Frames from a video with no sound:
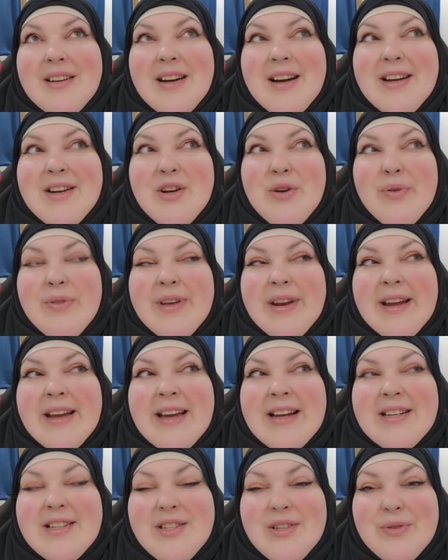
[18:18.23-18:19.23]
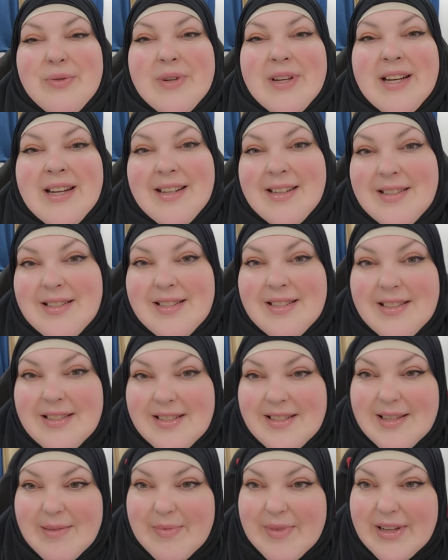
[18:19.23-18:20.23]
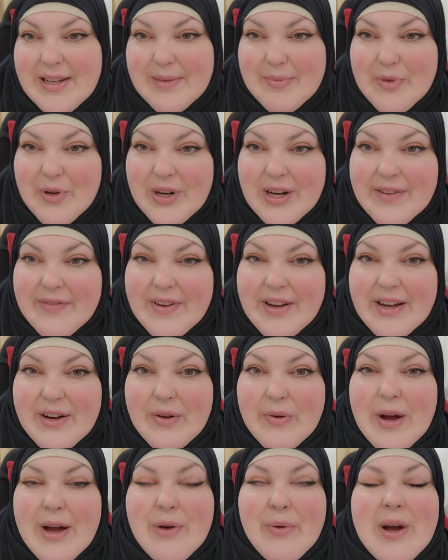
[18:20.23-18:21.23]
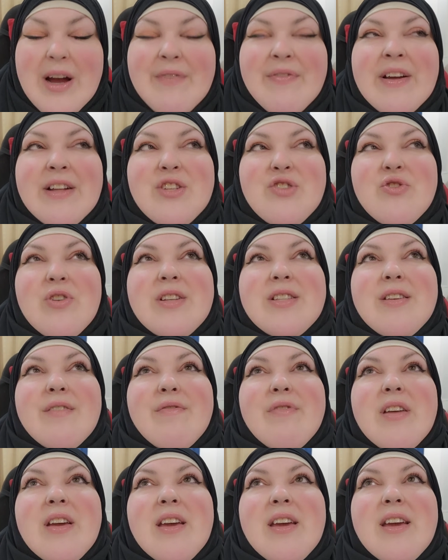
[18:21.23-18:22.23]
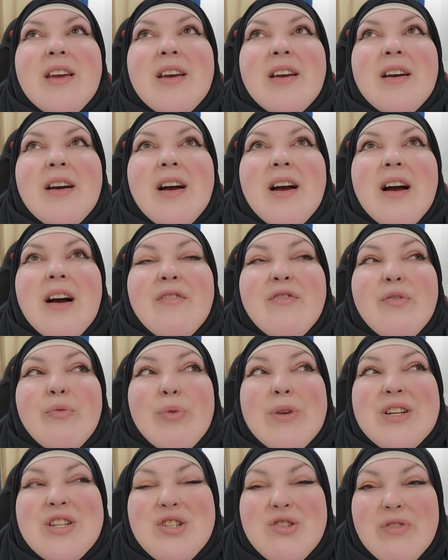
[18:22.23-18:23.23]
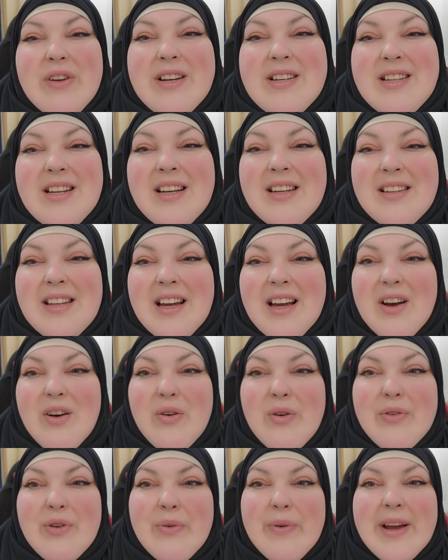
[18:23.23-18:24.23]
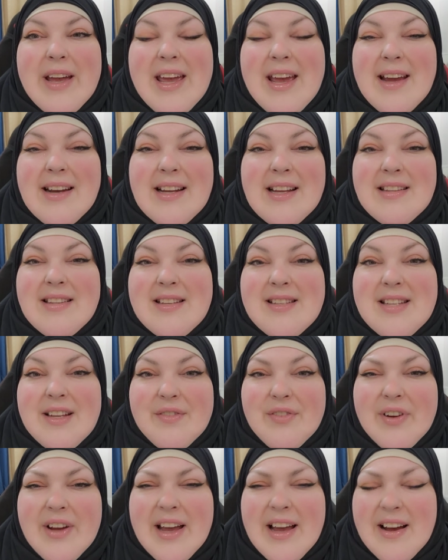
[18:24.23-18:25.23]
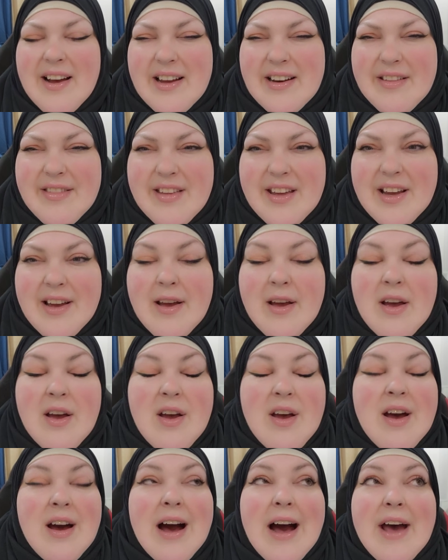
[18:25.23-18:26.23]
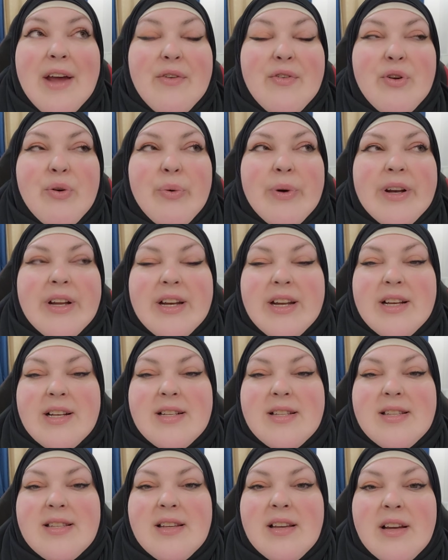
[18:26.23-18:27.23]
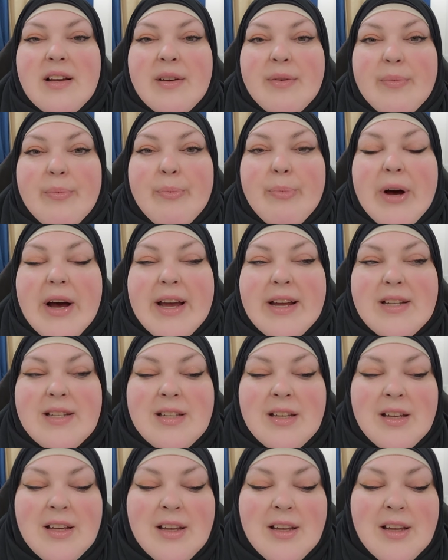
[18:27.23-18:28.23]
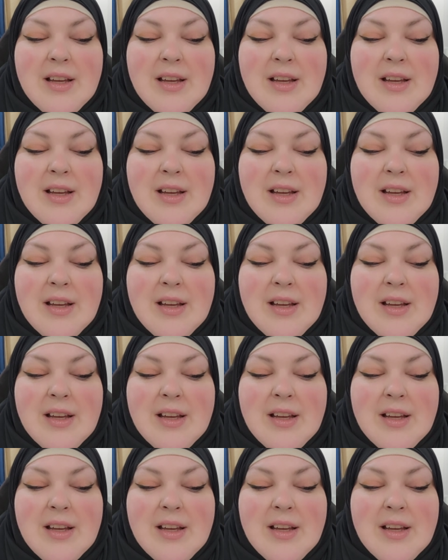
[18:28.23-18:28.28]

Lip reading: I know that I get to eat something I'm craving. I don't have that stress of thinking, of restricting, like, oh no, I can't eat this ever again kind of thing. I don't know what it is, but